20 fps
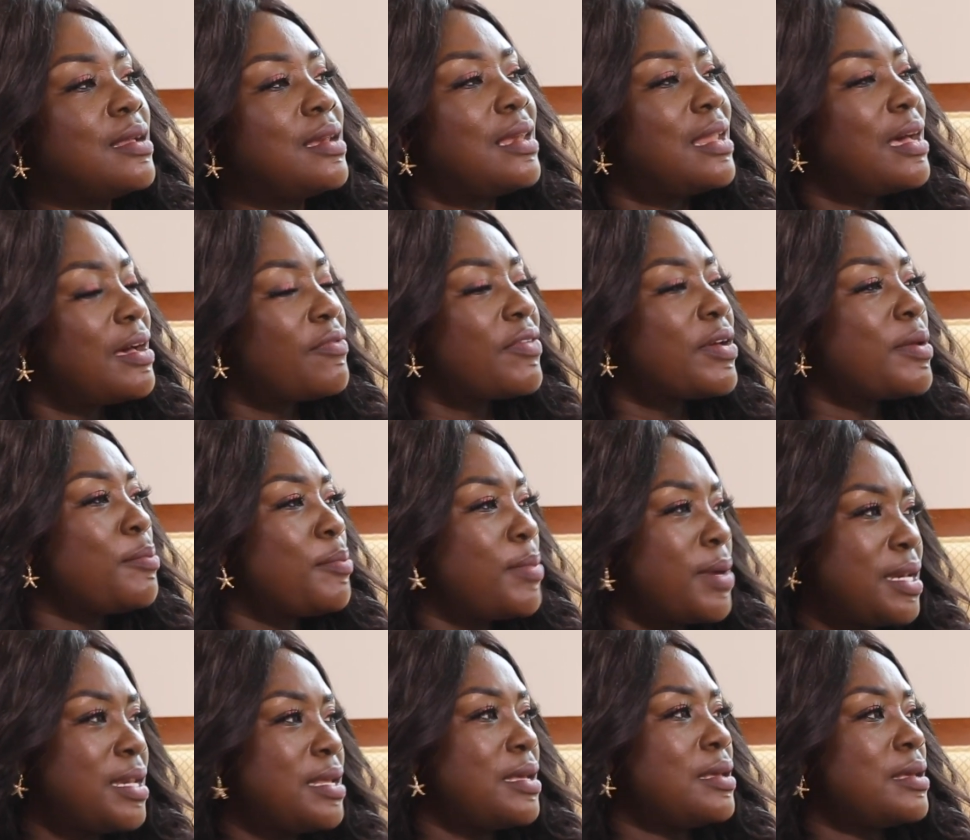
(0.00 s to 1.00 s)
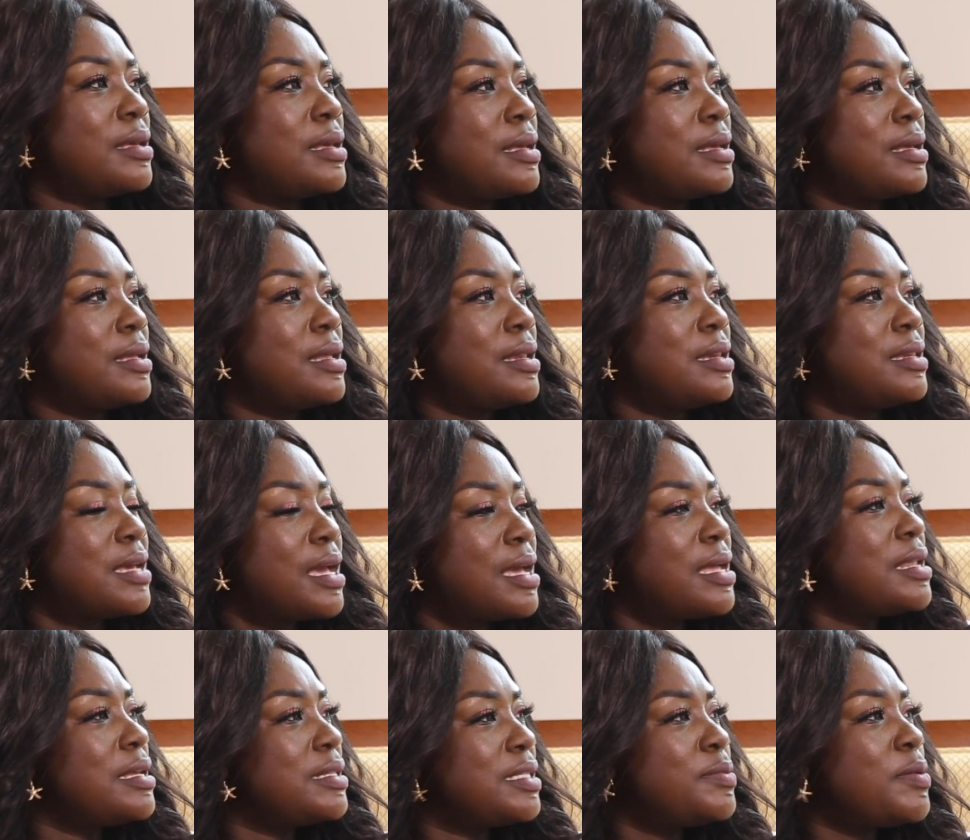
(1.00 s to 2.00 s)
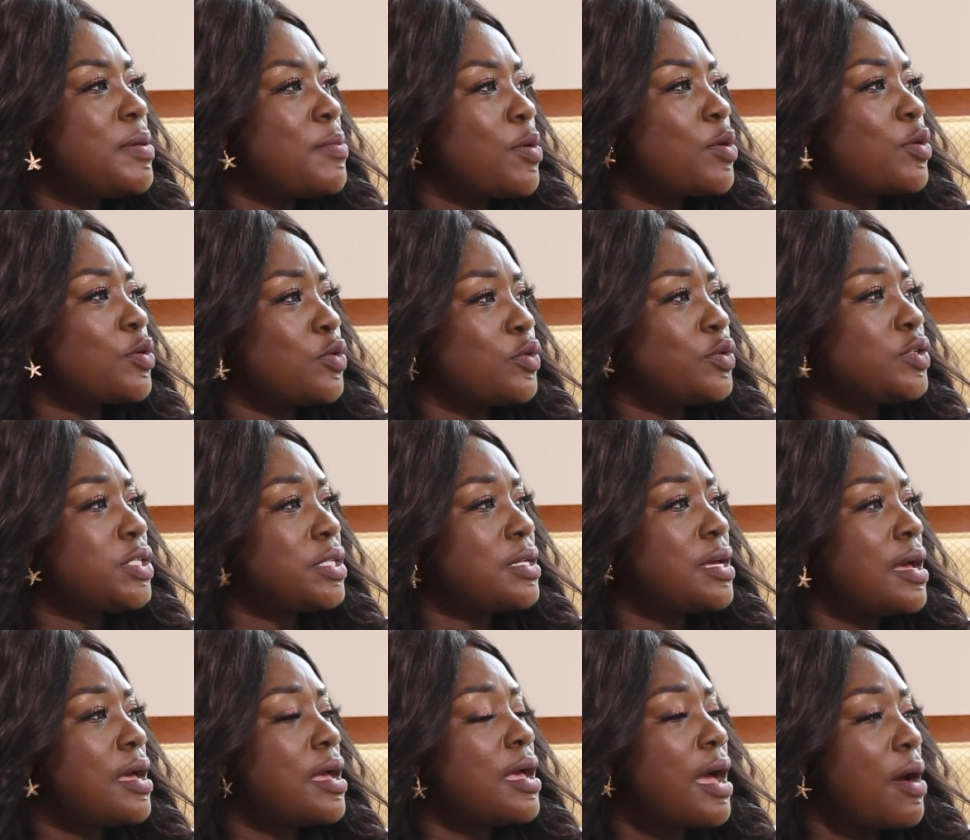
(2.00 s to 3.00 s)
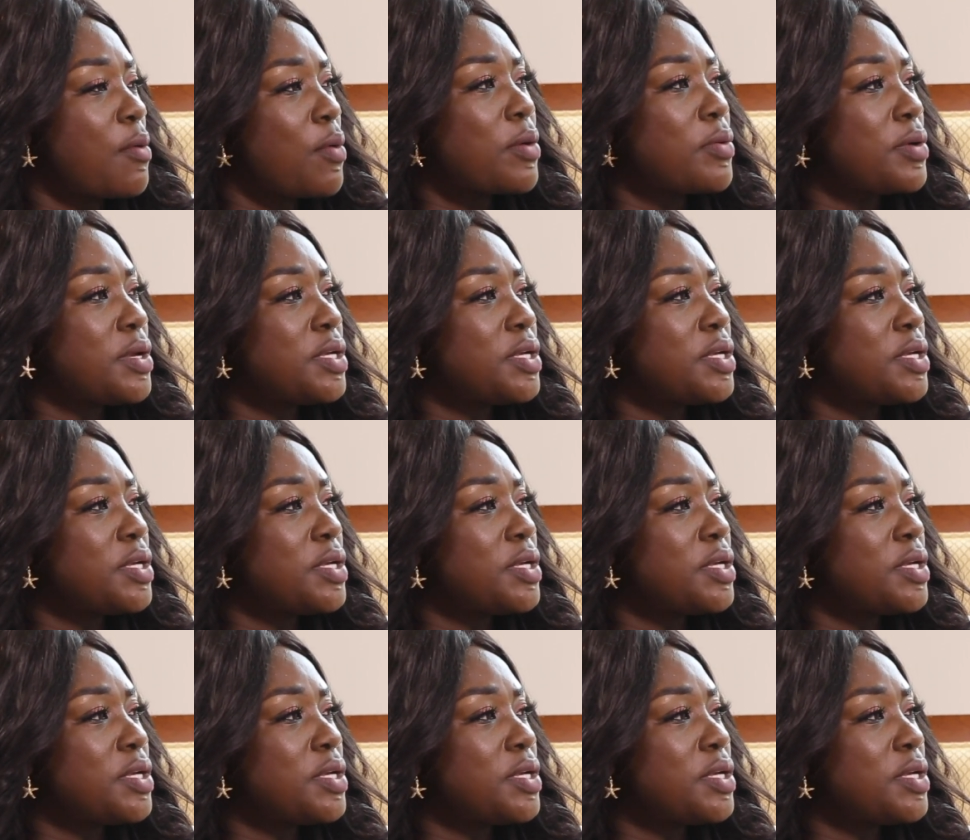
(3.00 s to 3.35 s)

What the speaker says: Love and money. Do you need to be more our